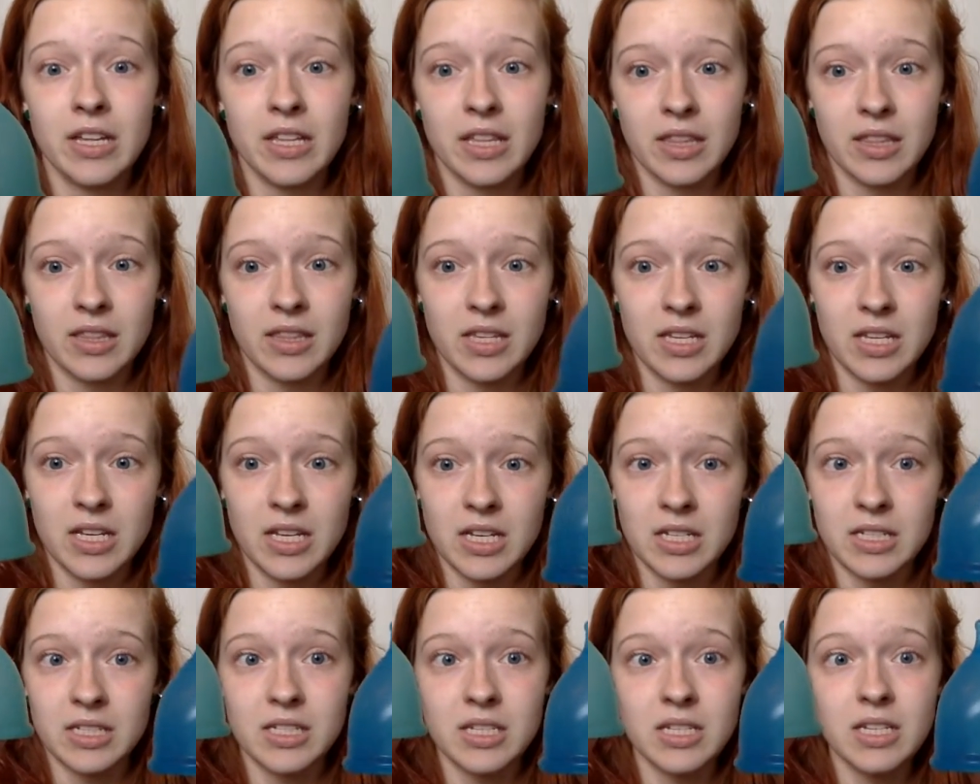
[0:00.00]

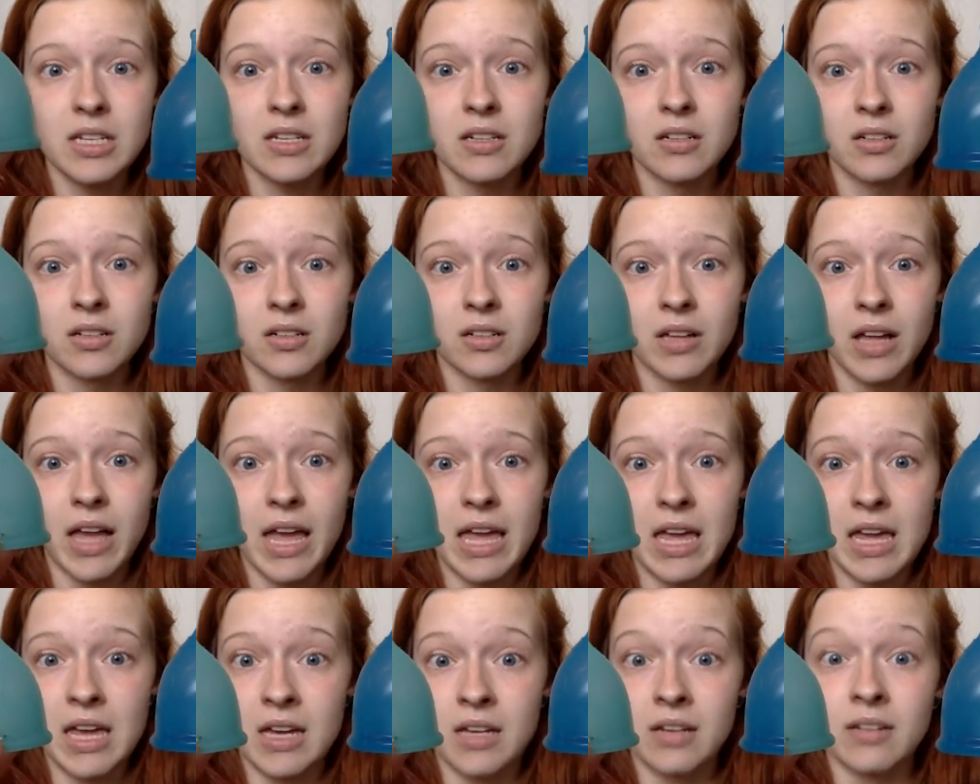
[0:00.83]
the teal
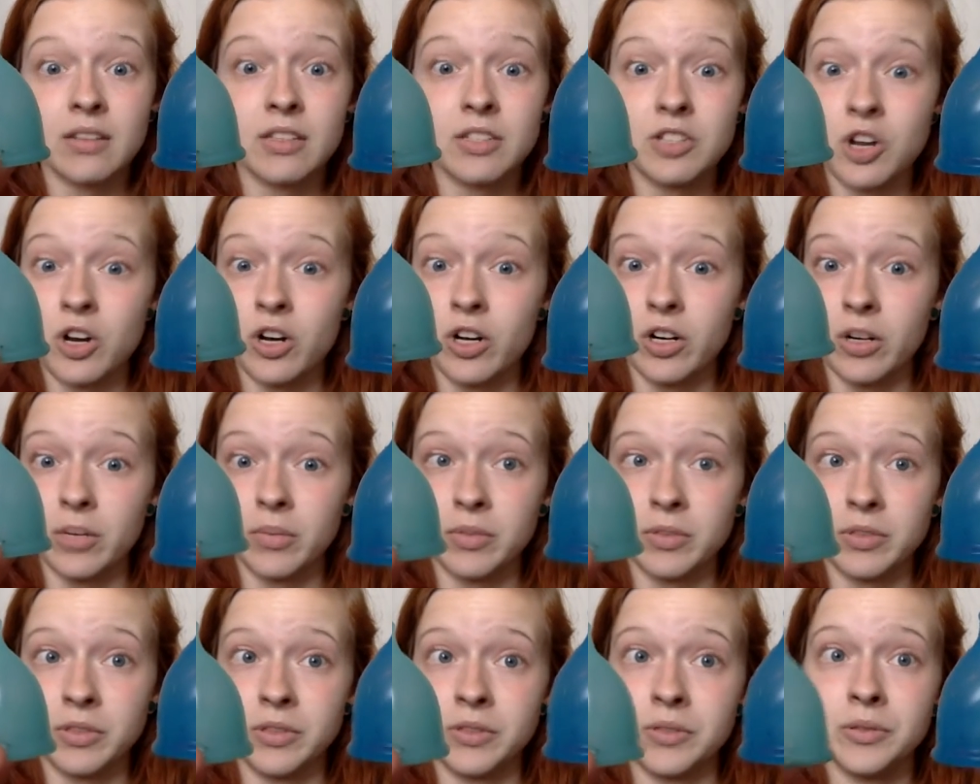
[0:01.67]
and the darker
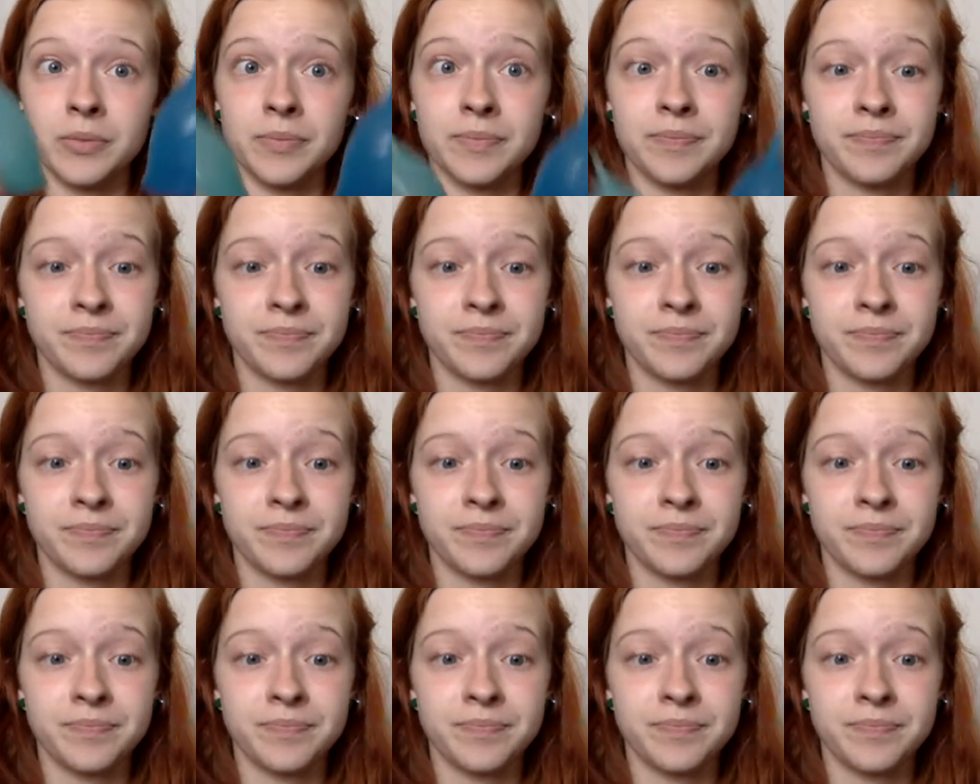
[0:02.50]
blue.